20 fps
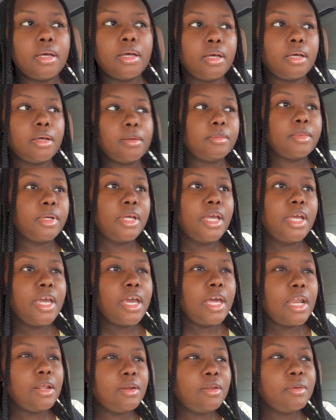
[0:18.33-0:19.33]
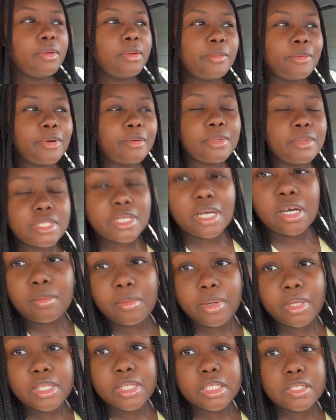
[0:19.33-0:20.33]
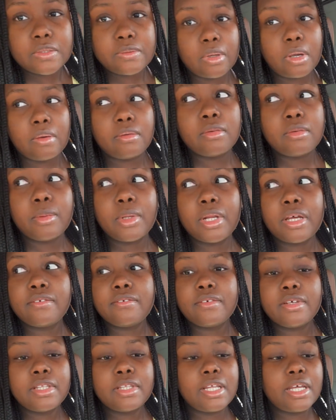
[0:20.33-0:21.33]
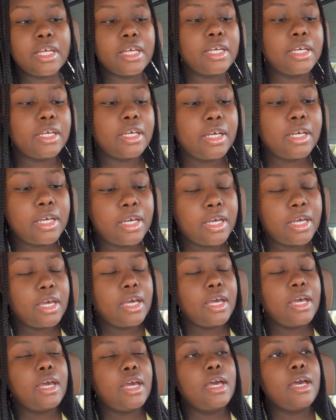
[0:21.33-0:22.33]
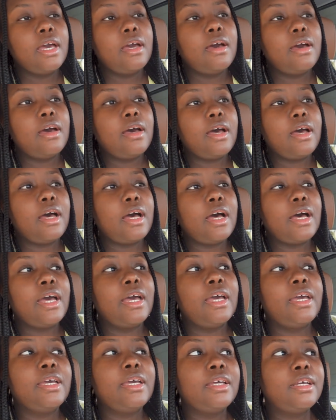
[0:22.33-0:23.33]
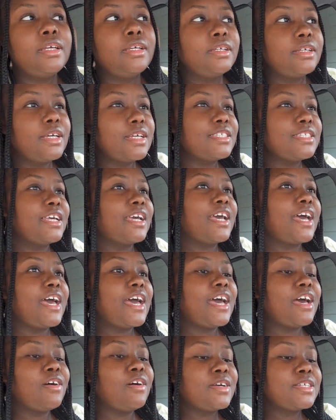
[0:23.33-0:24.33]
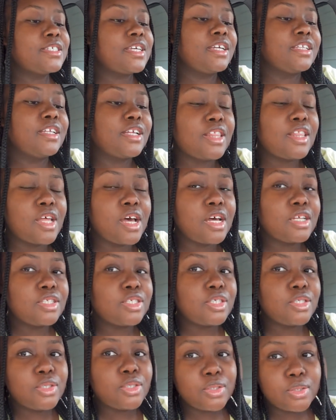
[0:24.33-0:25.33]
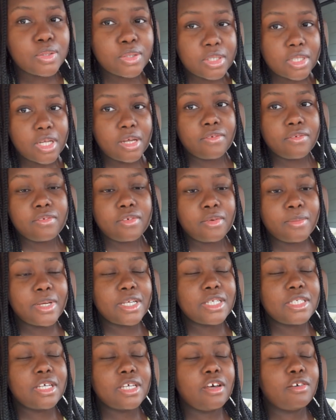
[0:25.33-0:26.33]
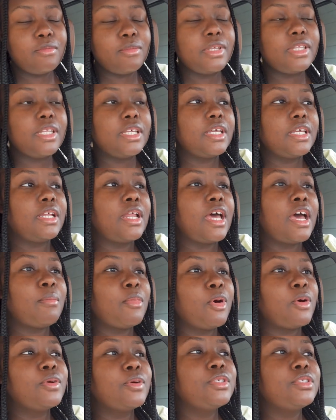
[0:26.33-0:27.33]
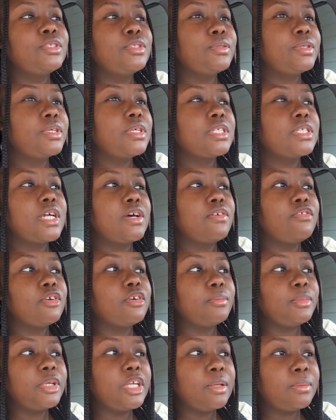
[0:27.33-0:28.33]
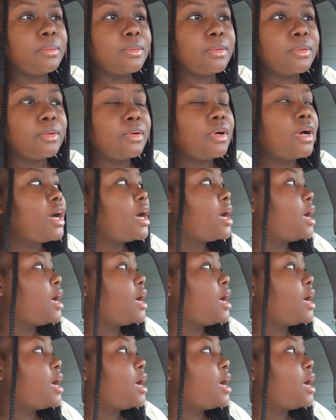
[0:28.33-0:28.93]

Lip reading: And I know people have been talking about this forever, but I feel like I always had the thought to do stuff for myself, but then I'm always doing stuff for people.